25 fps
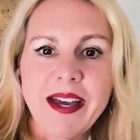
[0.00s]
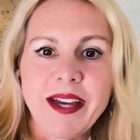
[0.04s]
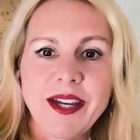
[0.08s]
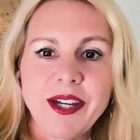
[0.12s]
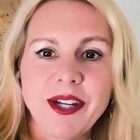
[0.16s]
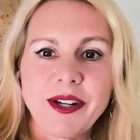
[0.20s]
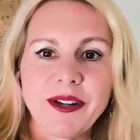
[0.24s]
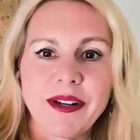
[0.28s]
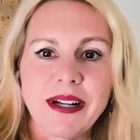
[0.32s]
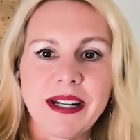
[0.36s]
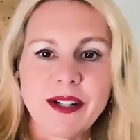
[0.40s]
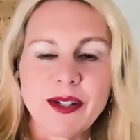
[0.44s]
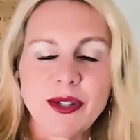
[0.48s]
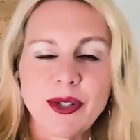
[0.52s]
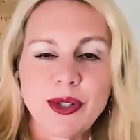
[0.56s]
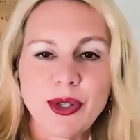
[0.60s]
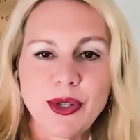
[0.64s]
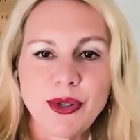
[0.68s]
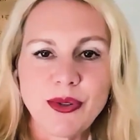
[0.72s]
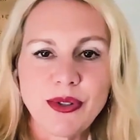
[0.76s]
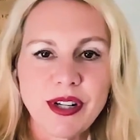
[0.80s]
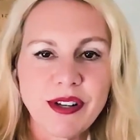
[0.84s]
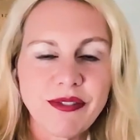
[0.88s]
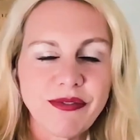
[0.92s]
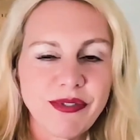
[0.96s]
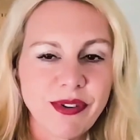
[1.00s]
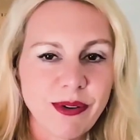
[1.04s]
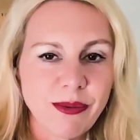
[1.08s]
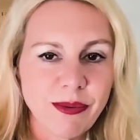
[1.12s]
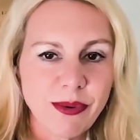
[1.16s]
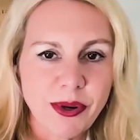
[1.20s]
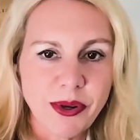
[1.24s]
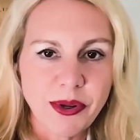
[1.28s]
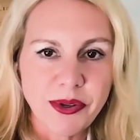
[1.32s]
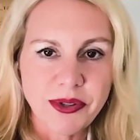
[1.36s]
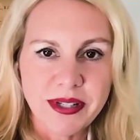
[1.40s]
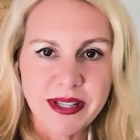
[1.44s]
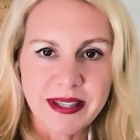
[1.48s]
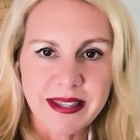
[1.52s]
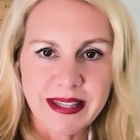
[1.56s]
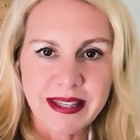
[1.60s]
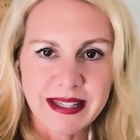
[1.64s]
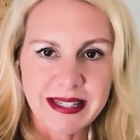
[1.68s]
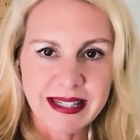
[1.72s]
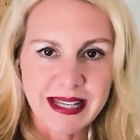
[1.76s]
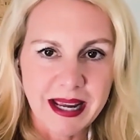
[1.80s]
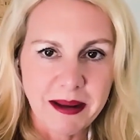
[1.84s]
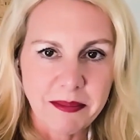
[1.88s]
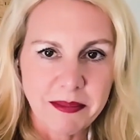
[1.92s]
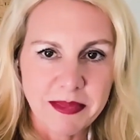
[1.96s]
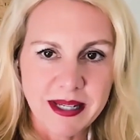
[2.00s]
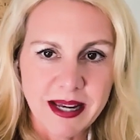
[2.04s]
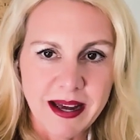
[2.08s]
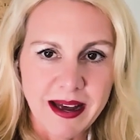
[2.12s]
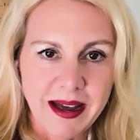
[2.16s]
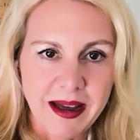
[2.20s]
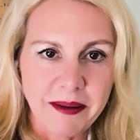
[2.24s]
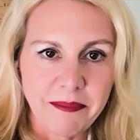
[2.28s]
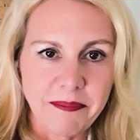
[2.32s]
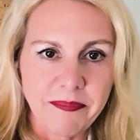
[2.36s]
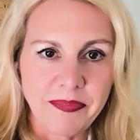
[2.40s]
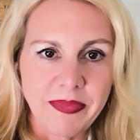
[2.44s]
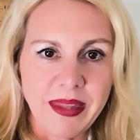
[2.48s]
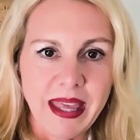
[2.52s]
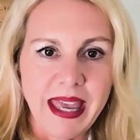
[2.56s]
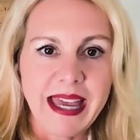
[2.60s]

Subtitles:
You're in 2 different roles at the same time.